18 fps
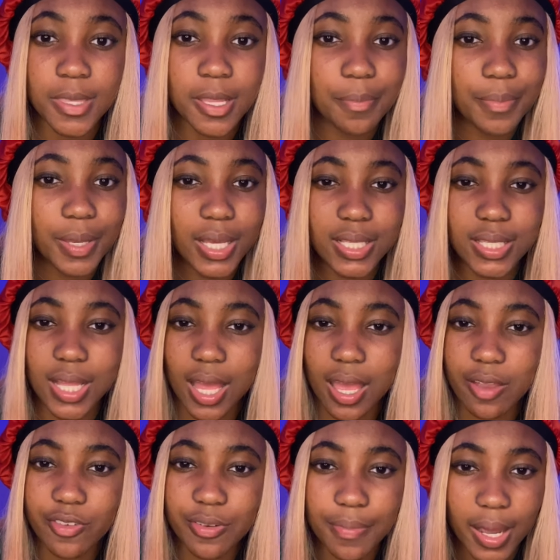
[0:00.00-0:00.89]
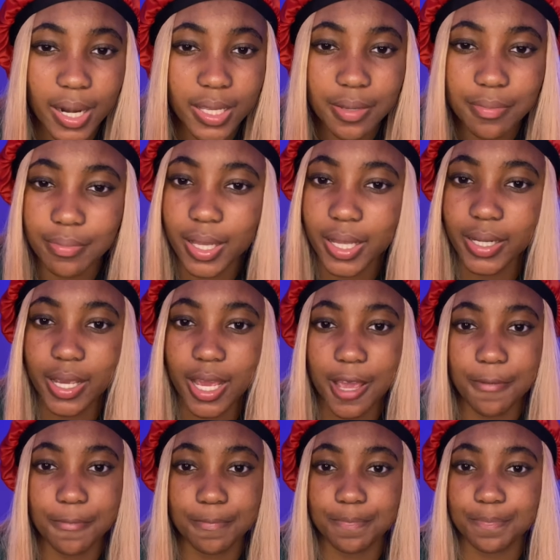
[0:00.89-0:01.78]
Because not everybody can play a
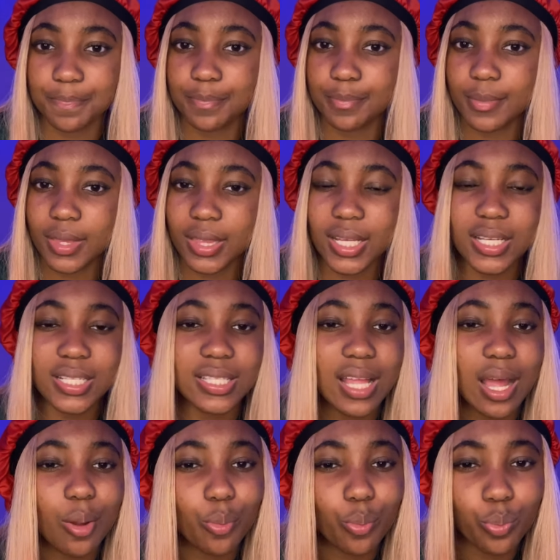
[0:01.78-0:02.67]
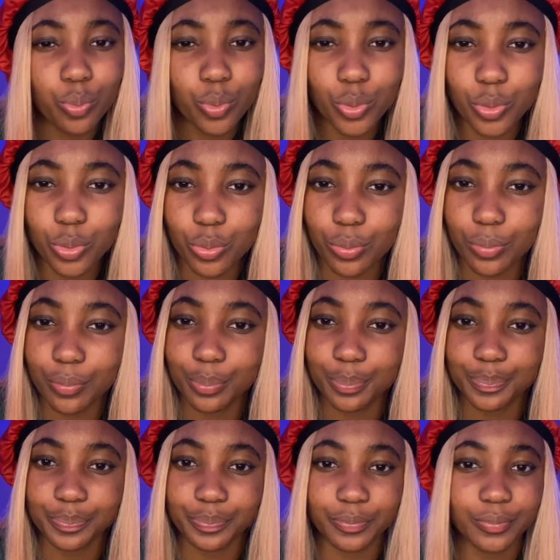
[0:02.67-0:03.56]
game. There's not room
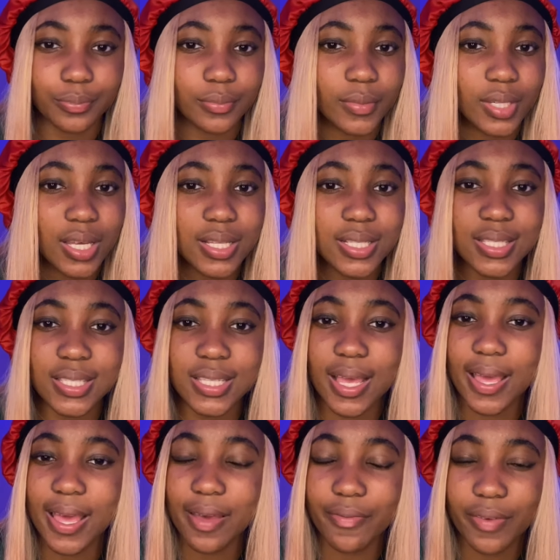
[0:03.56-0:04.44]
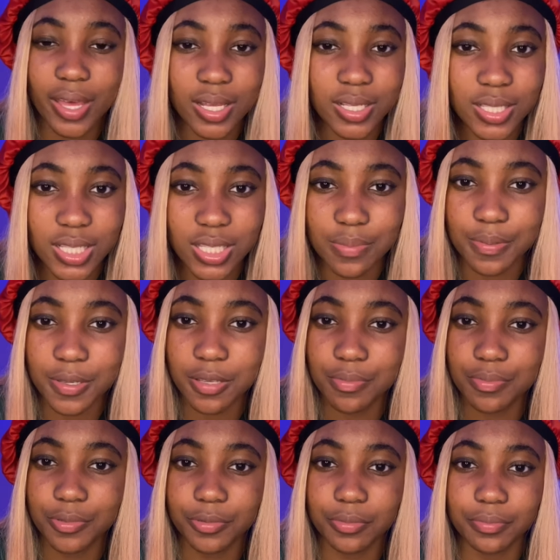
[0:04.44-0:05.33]
to have excess
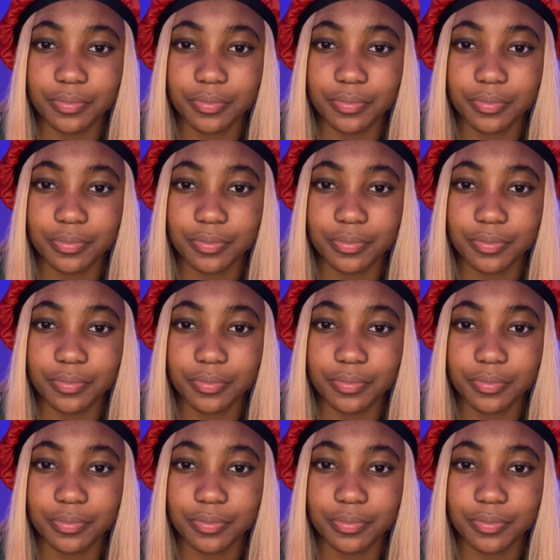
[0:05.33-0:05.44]
people.